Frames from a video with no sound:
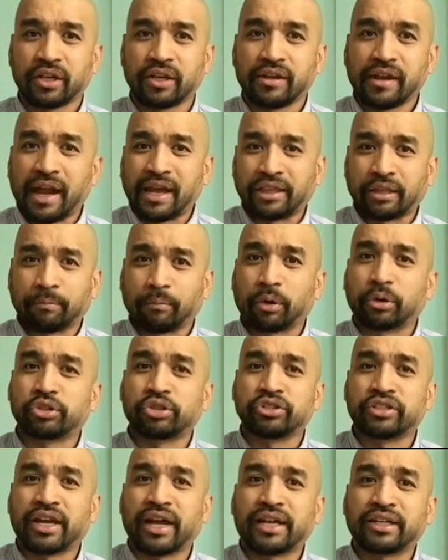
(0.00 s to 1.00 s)
and the
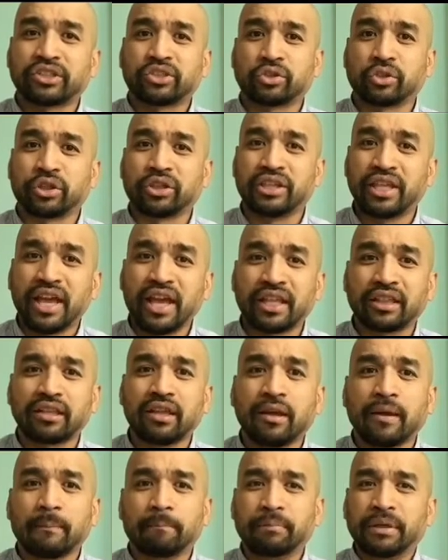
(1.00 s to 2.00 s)
merchandise could then
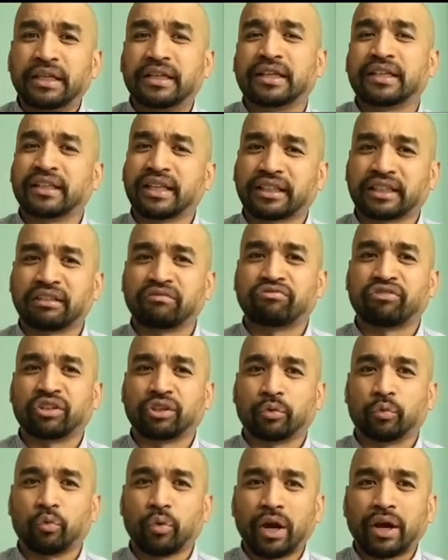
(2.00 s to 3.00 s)
be collected from
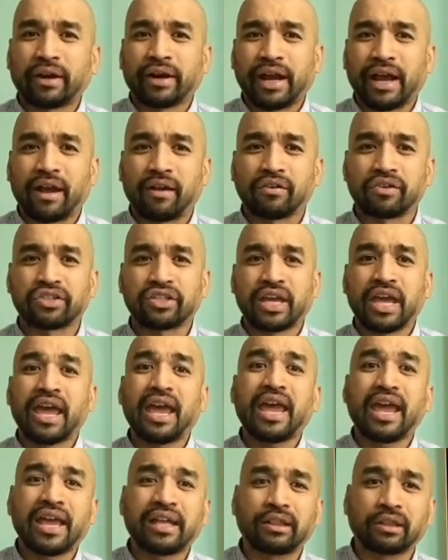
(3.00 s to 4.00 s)
the warehouse
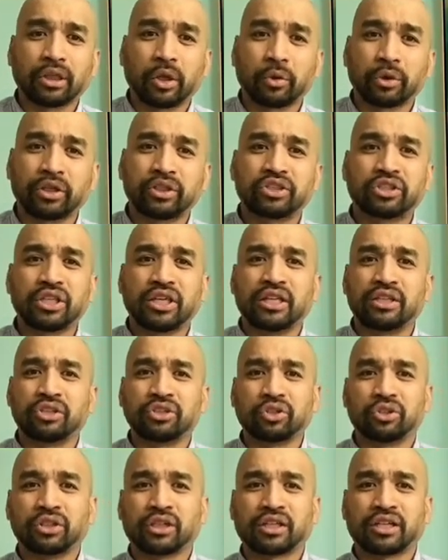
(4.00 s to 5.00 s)
and loaded into
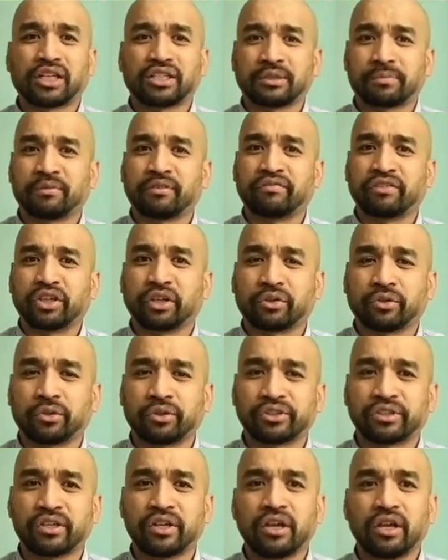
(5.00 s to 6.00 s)
the customer
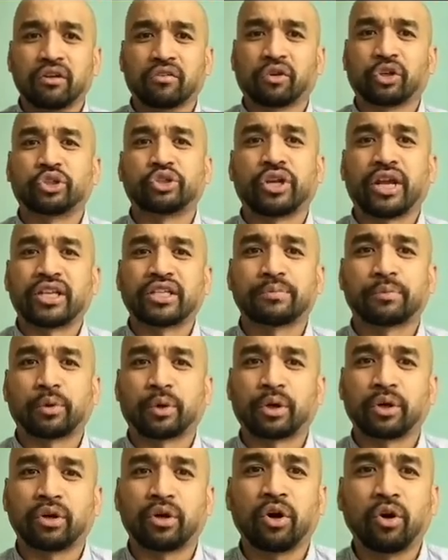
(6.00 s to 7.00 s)
vehicles for transport
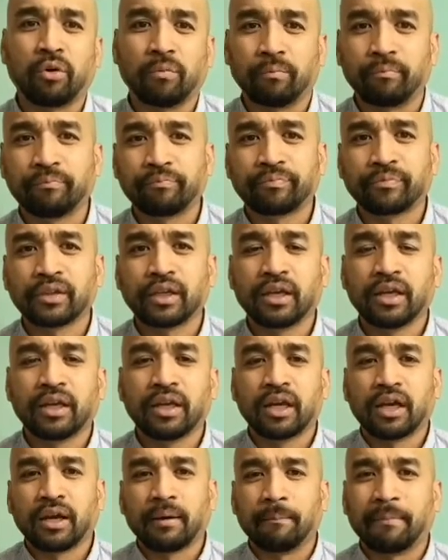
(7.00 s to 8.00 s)
home.
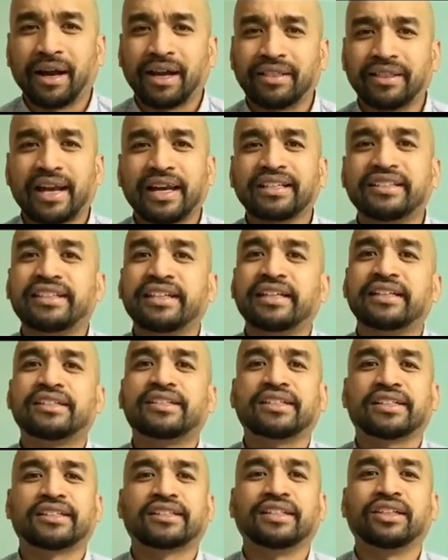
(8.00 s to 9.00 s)
By
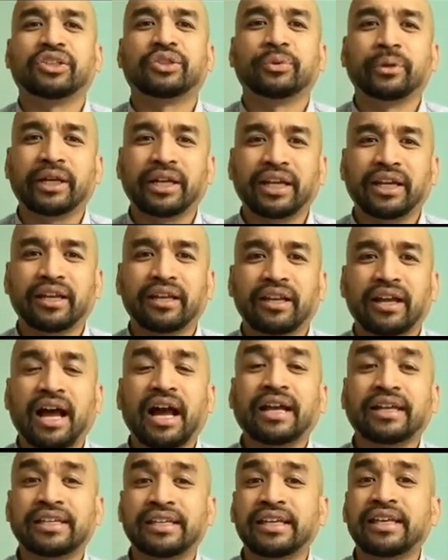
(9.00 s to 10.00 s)
1963,
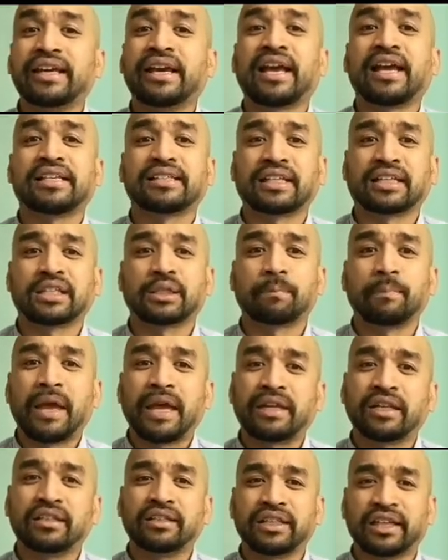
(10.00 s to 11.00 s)
IKEA has
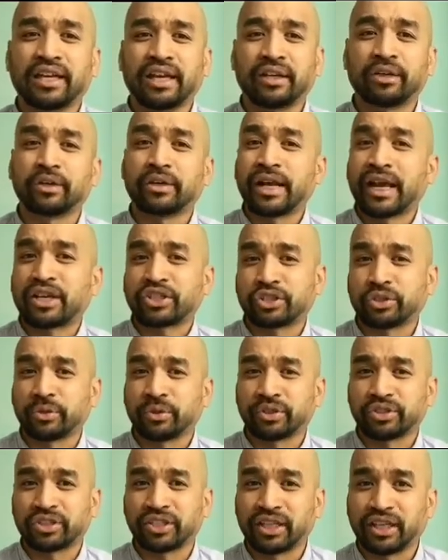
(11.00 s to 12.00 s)
expanded the international
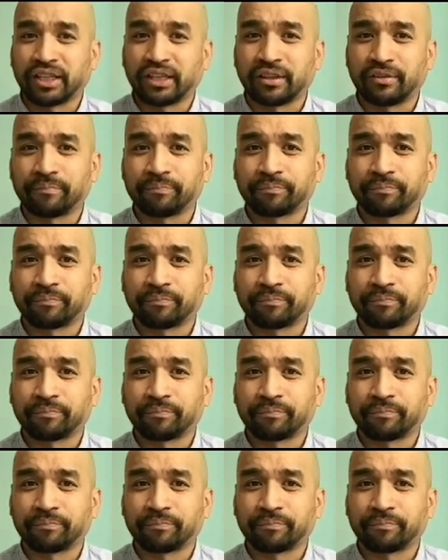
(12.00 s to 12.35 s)
scene